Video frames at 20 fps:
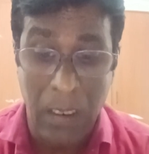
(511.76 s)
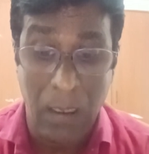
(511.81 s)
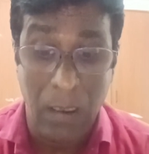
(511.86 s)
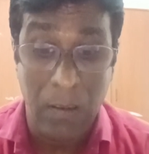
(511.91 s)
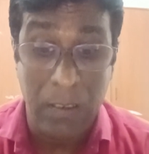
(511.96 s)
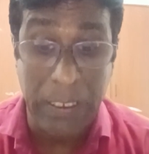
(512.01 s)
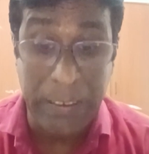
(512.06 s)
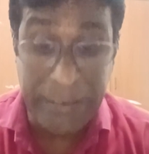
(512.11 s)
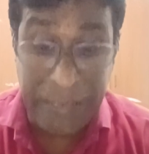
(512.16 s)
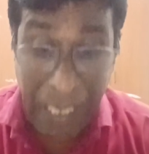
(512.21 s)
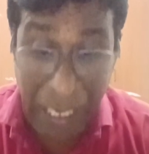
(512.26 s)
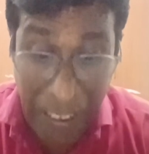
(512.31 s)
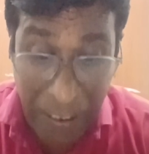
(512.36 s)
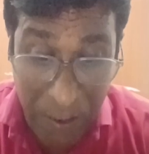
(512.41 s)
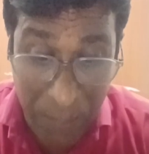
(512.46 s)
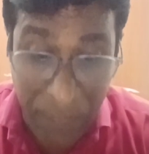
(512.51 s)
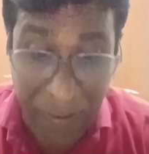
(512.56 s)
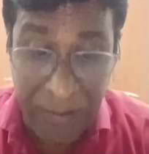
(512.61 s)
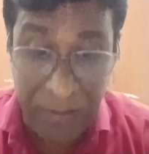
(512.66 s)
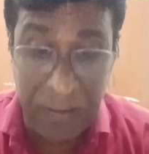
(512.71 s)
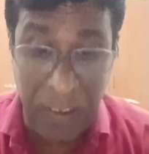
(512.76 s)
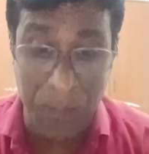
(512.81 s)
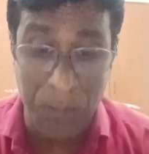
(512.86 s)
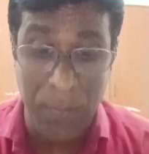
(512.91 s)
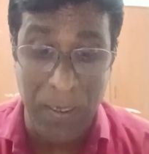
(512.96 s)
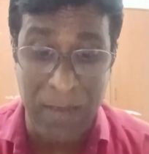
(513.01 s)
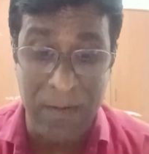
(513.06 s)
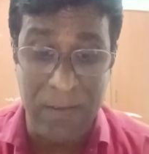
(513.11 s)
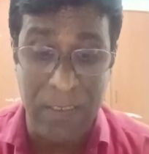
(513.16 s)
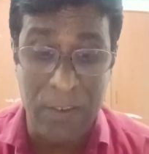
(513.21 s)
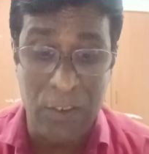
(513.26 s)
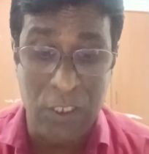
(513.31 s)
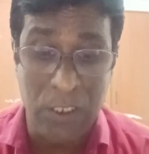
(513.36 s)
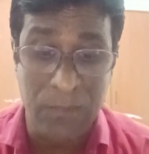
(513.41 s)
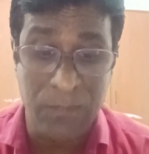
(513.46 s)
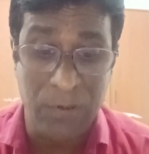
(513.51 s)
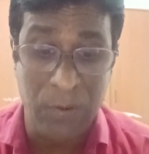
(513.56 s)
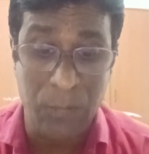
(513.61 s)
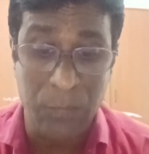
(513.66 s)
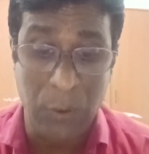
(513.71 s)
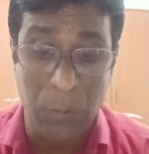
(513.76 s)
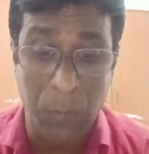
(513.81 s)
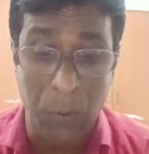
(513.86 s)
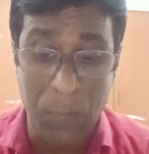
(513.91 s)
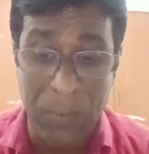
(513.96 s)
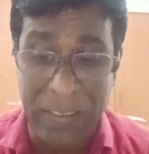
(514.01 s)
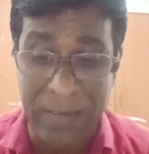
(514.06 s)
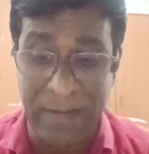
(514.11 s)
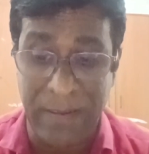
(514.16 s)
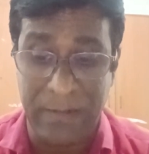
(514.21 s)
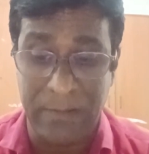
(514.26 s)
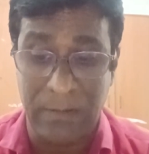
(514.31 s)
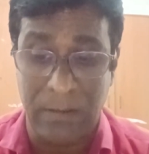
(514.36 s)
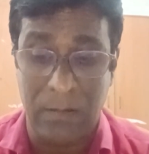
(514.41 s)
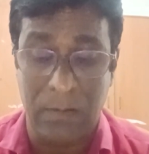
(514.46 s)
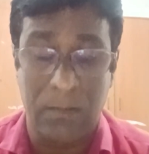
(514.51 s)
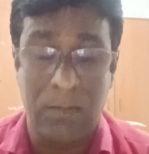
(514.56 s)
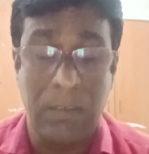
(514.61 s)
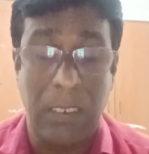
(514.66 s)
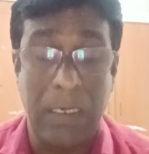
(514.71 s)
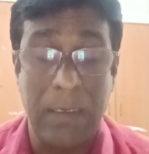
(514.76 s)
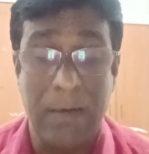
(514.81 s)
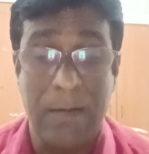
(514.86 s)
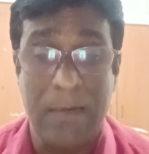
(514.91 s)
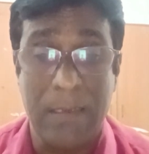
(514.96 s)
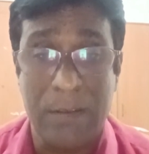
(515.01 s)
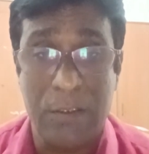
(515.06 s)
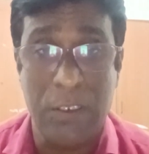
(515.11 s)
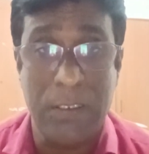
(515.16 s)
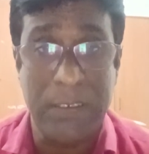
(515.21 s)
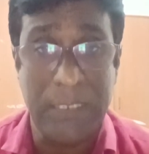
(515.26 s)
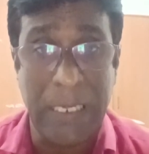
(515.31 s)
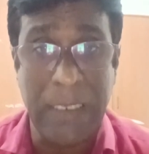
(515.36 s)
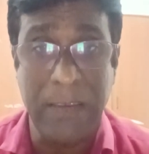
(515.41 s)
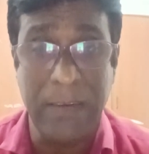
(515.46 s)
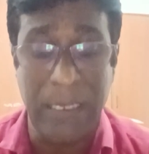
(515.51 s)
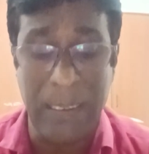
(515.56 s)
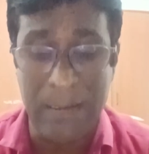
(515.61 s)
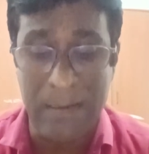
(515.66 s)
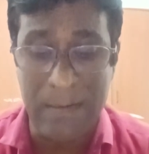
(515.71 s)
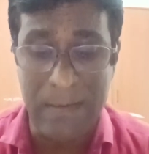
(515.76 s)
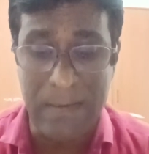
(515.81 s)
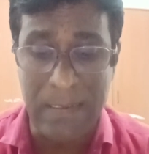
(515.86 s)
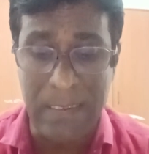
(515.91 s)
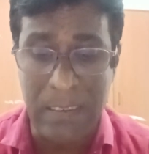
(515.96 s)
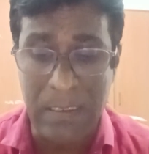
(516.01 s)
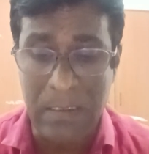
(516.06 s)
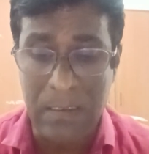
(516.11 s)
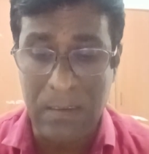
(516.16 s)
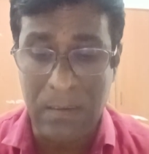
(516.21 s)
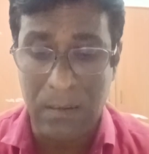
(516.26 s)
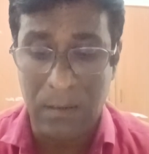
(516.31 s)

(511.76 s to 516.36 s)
Retirement compensation from the public sector. Under section 1010C,